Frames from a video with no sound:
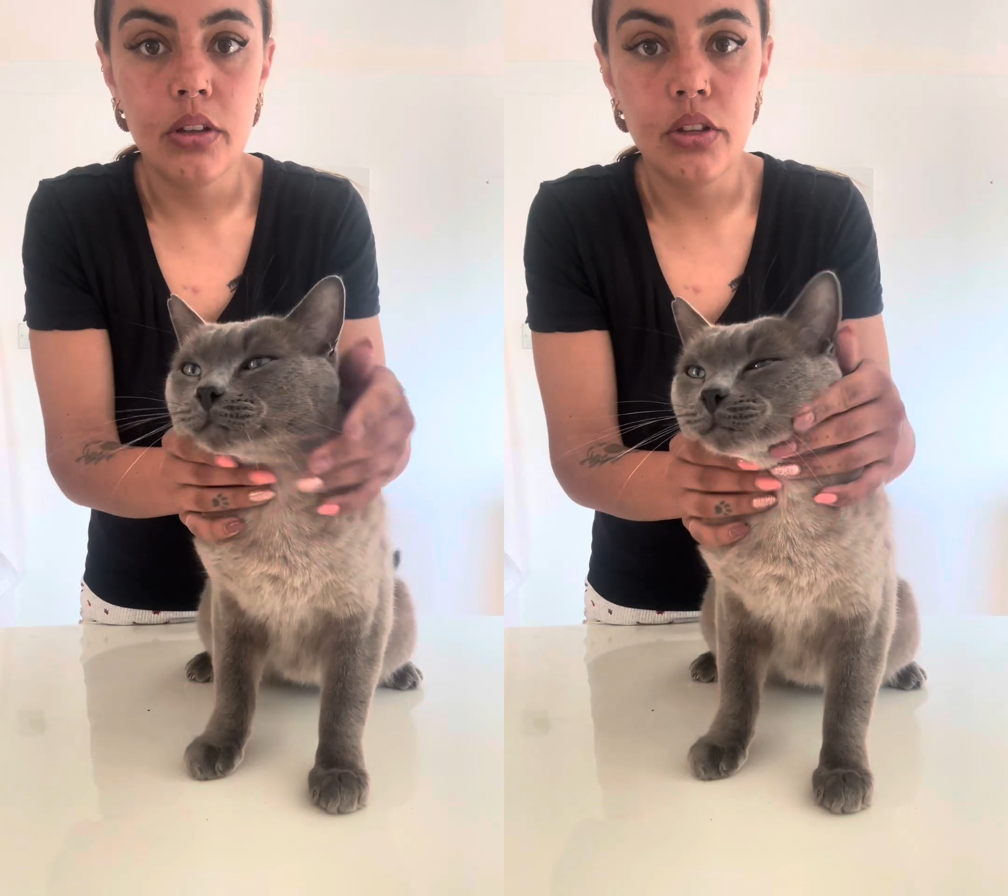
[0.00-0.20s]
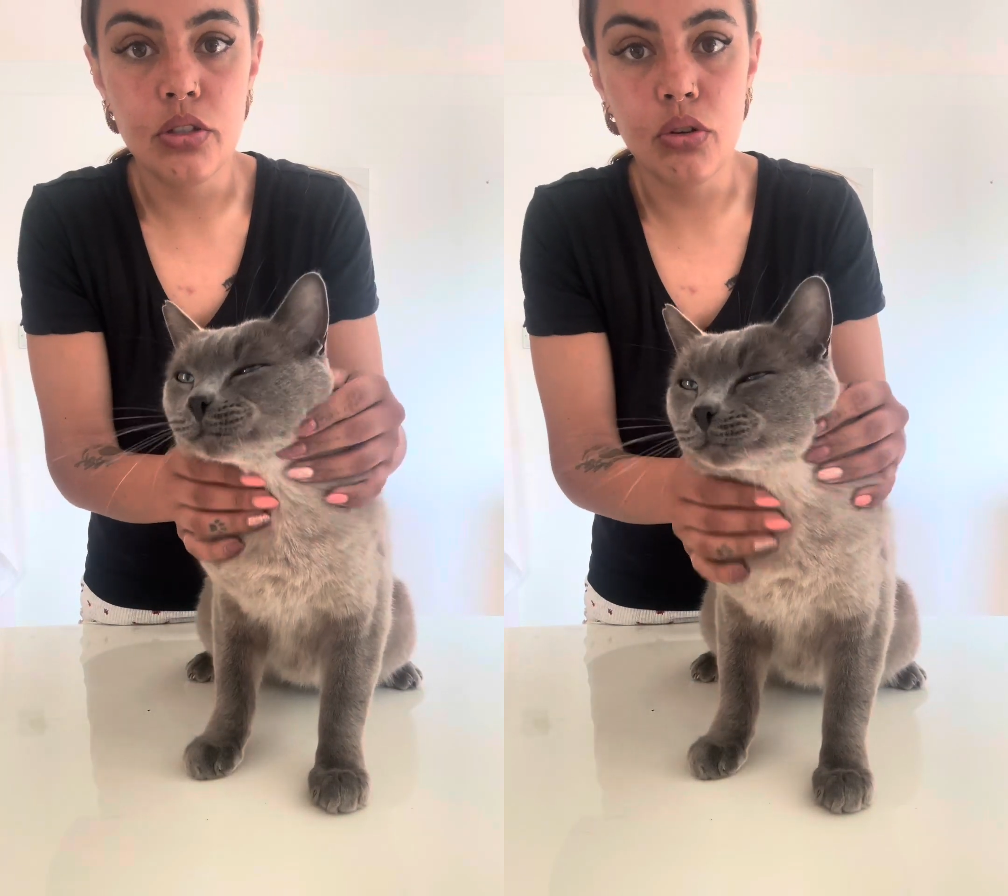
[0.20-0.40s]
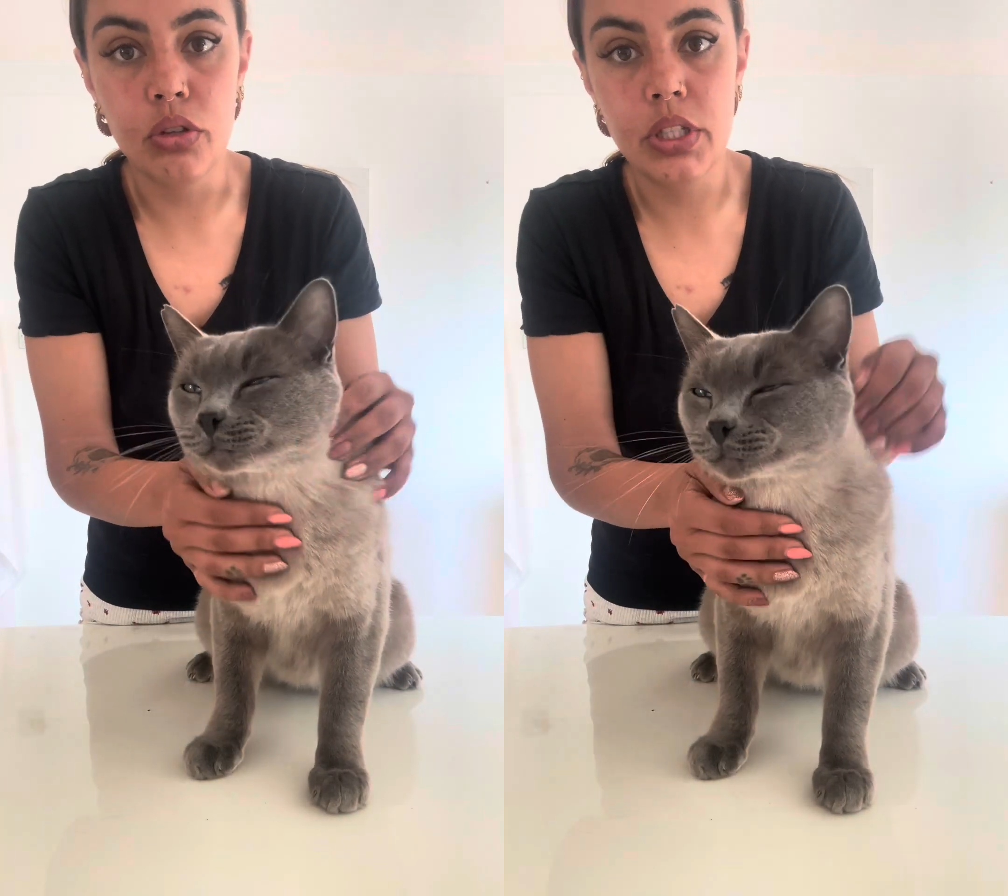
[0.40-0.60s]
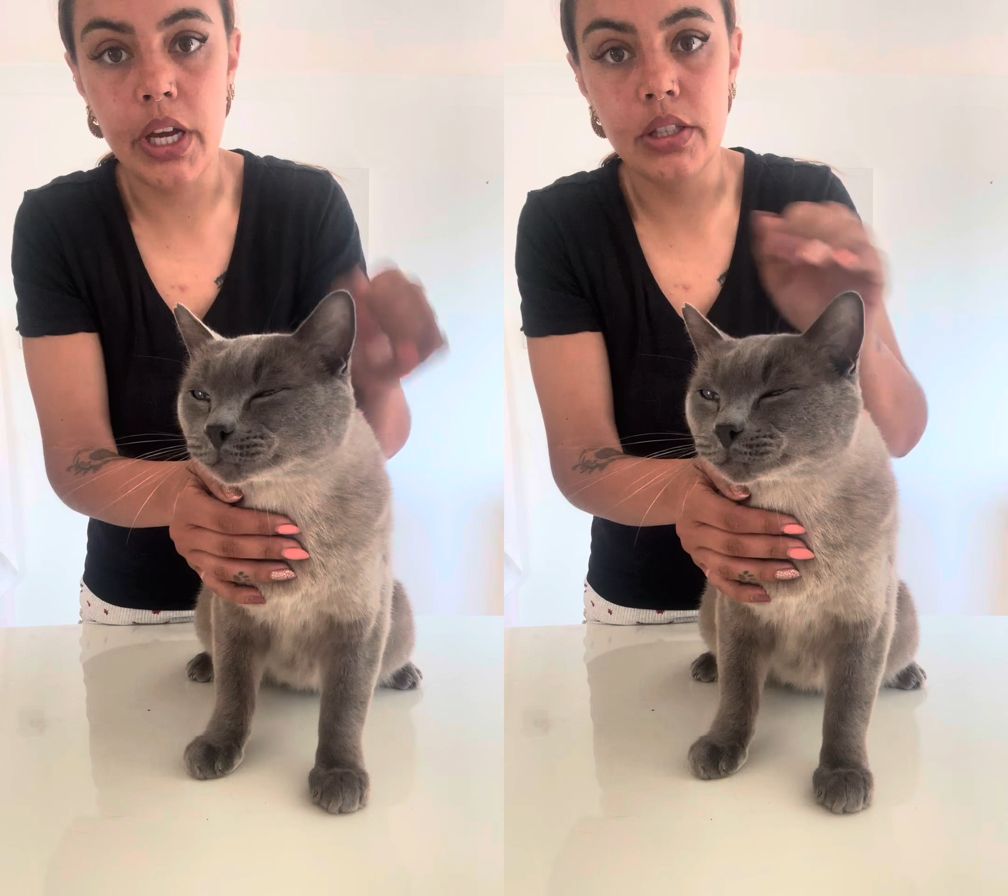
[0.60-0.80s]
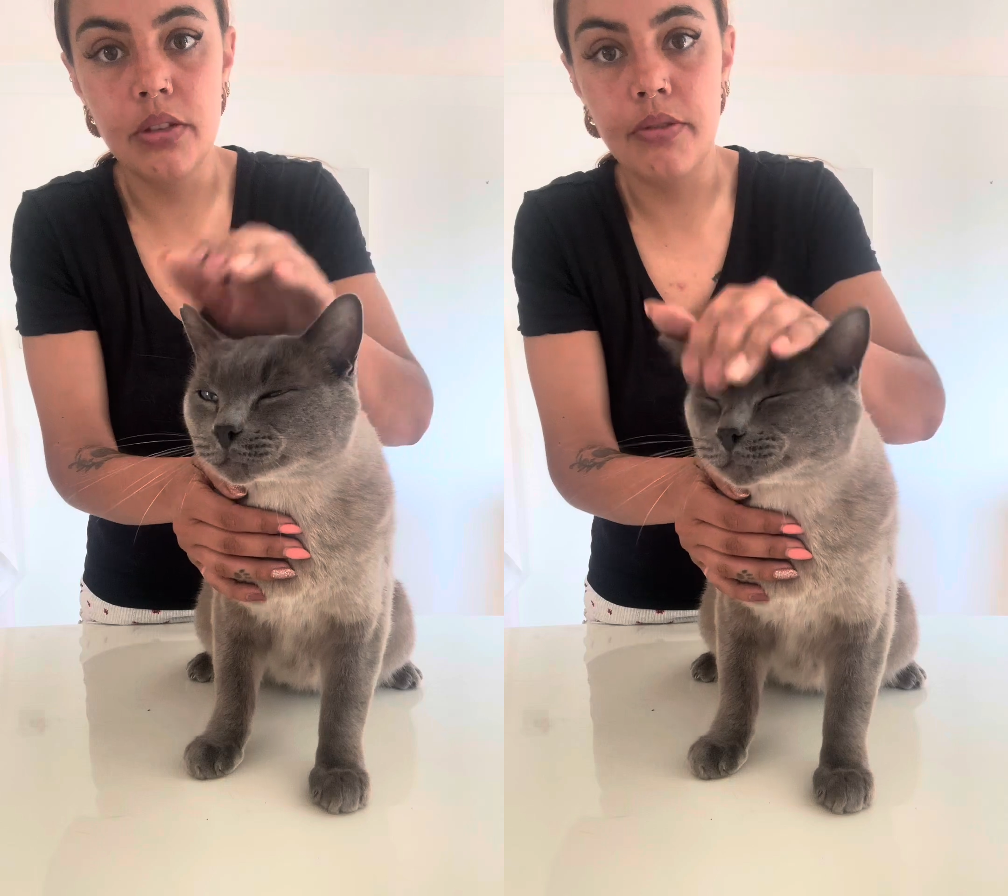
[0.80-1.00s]
There's no
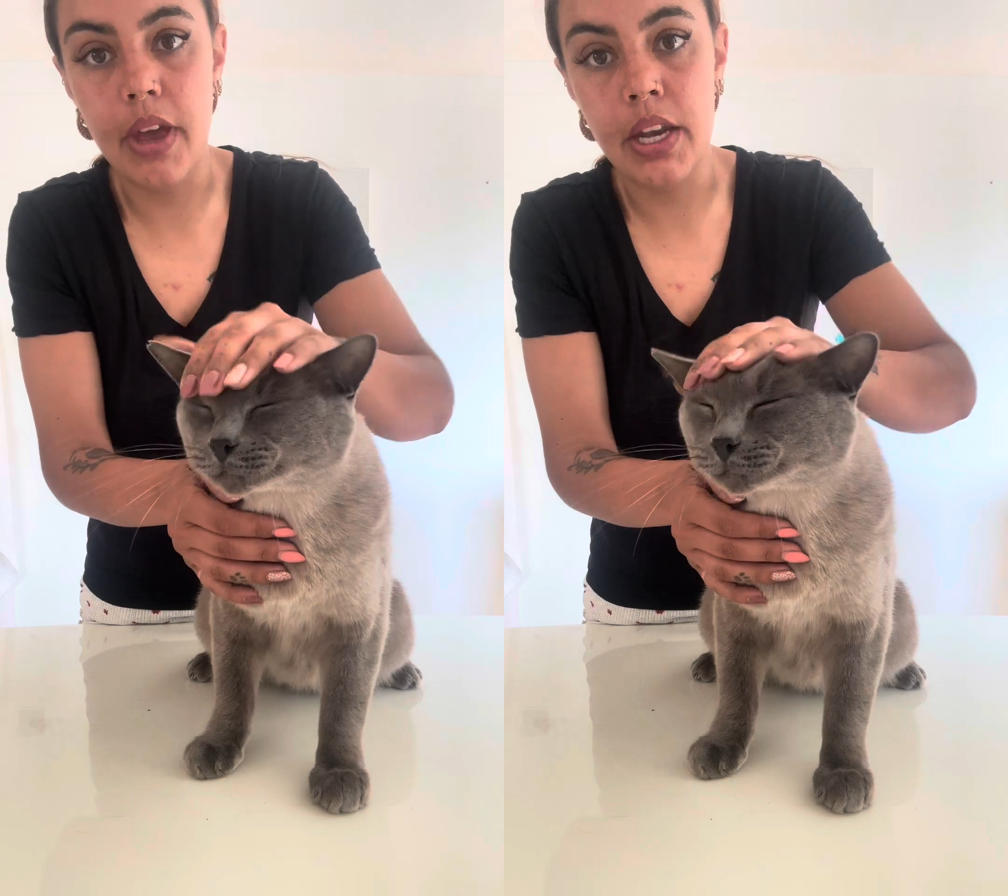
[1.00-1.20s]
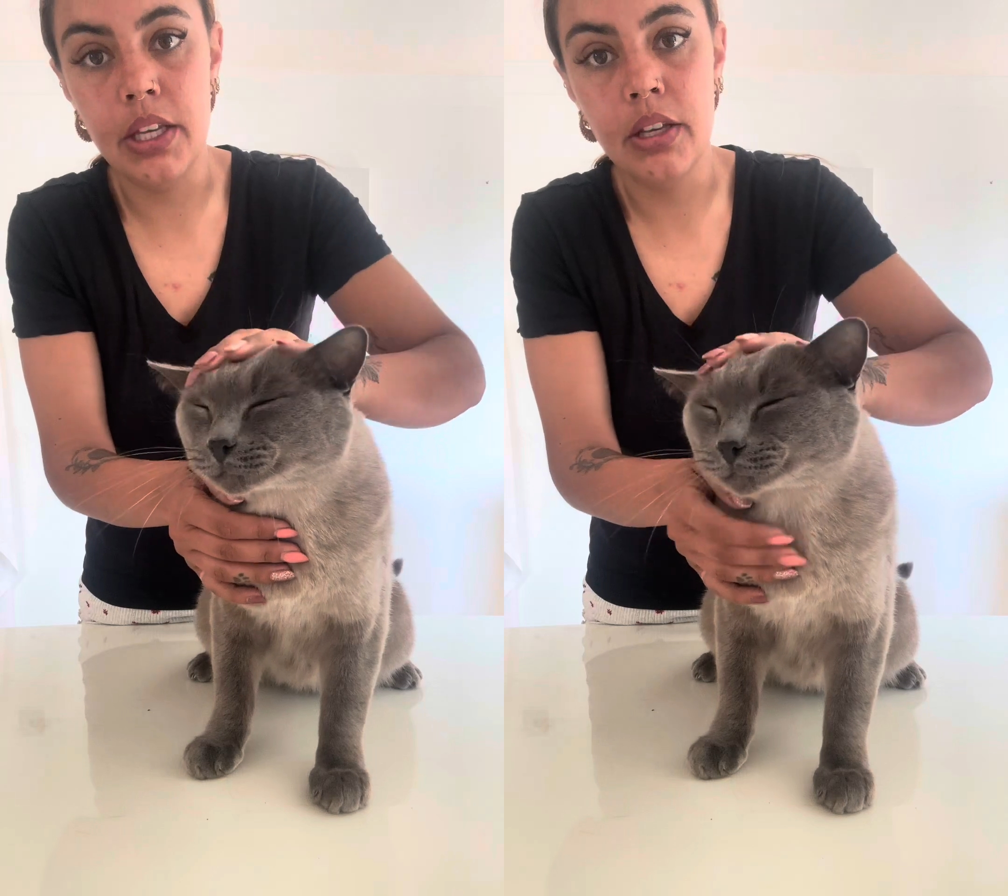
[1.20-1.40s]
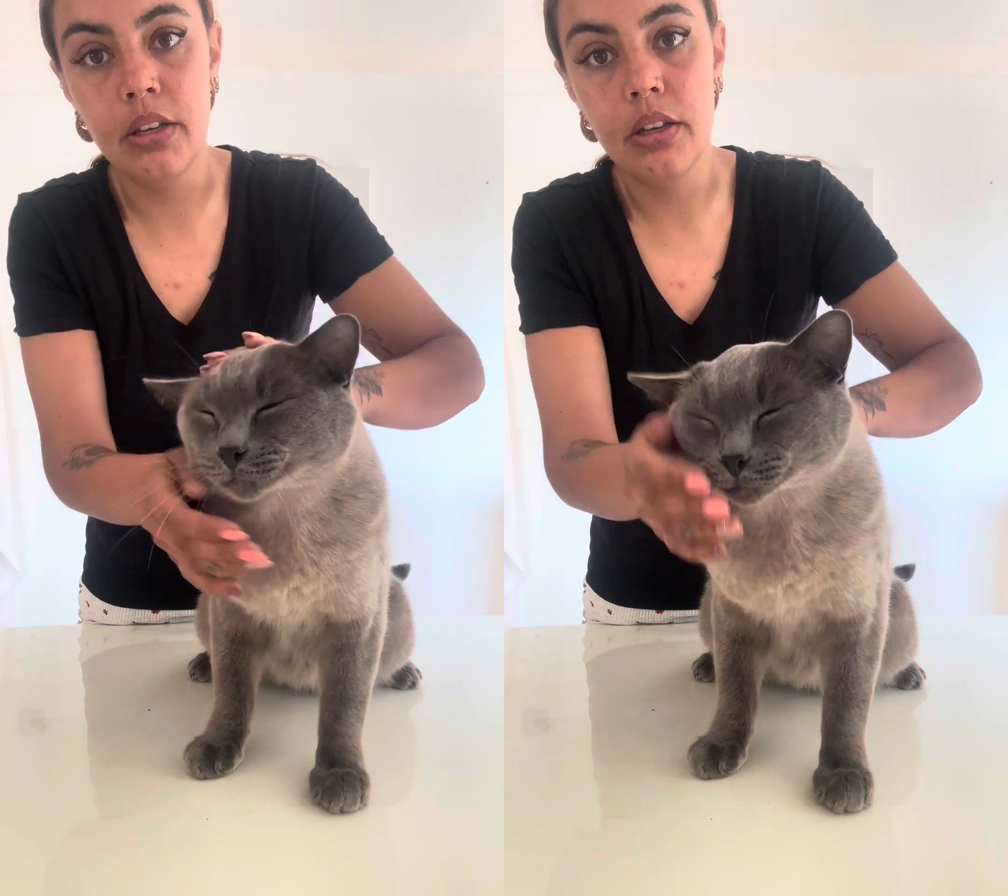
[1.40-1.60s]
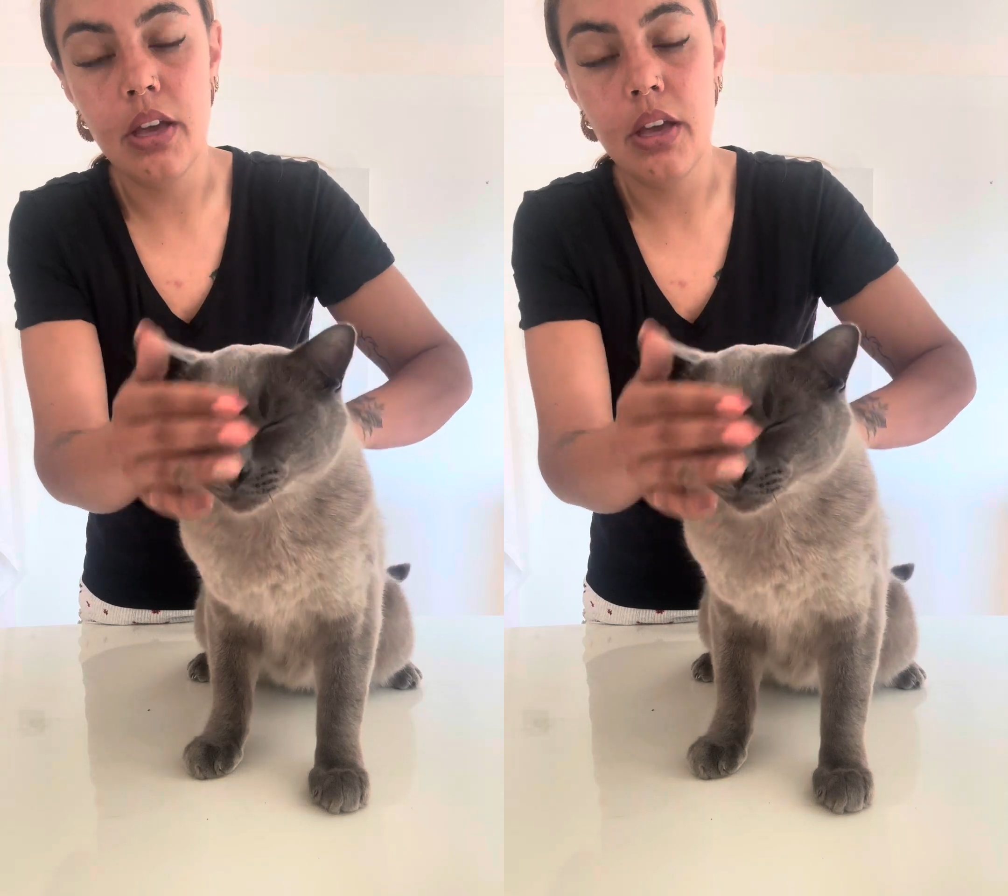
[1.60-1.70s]
signs of any